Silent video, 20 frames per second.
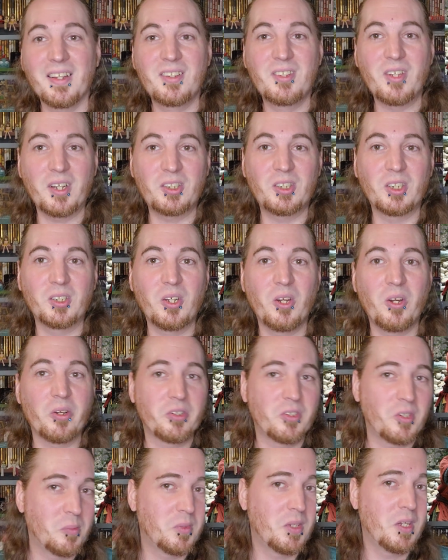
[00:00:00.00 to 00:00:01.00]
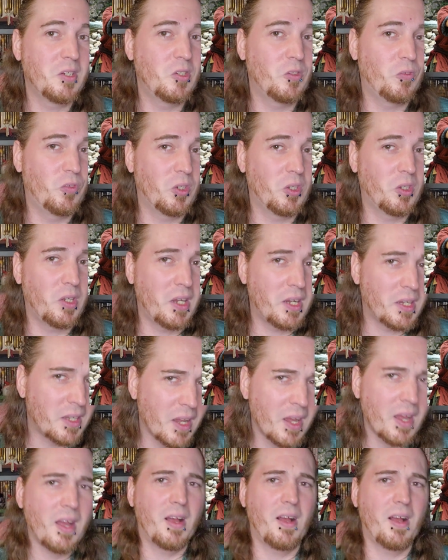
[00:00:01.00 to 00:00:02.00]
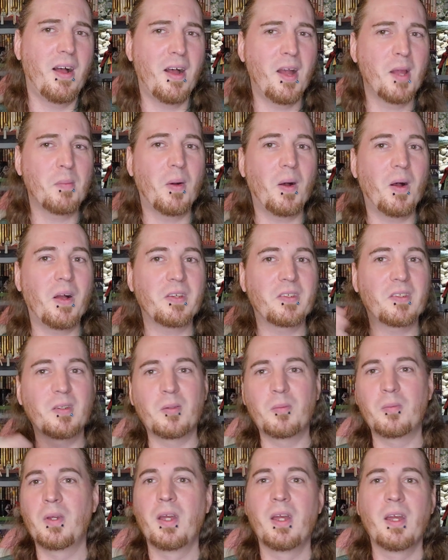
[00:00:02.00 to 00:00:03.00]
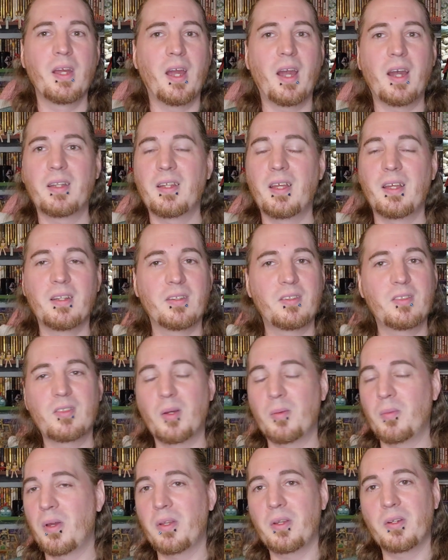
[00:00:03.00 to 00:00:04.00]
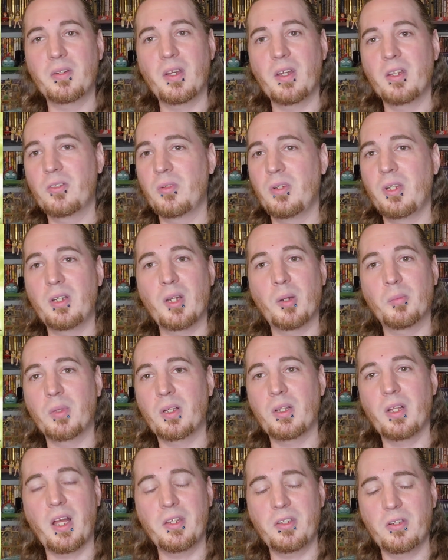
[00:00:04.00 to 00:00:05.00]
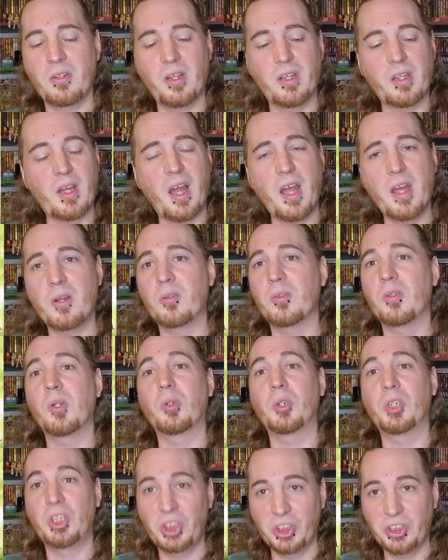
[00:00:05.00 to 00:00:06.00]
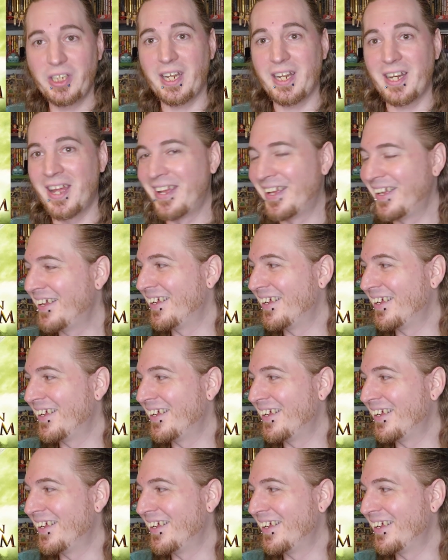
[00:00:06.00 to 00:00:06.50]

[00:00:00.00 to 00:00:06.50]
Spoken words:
touch and go. Some days you feel like I'm awesome, and then some other days when you come to class you're like, I don't know shit.